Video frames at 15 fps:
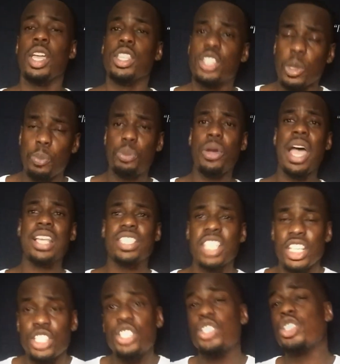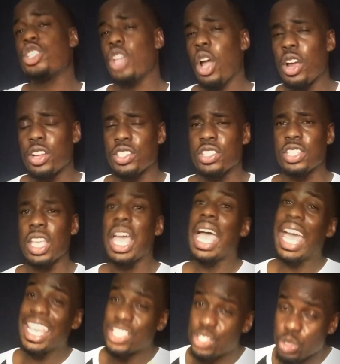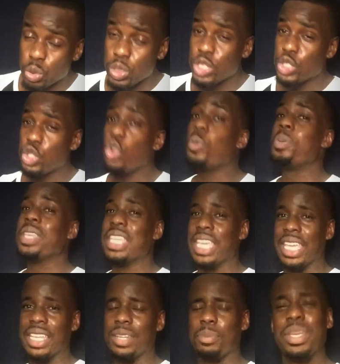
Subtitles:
The process starts as soon as you begin.